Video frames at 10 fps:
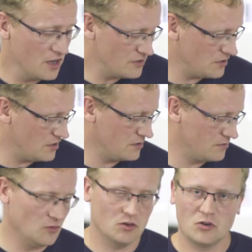such
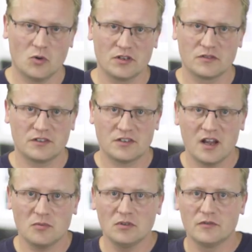as you know, corners of the
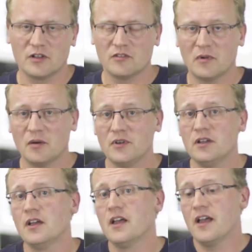table or whatever it might be,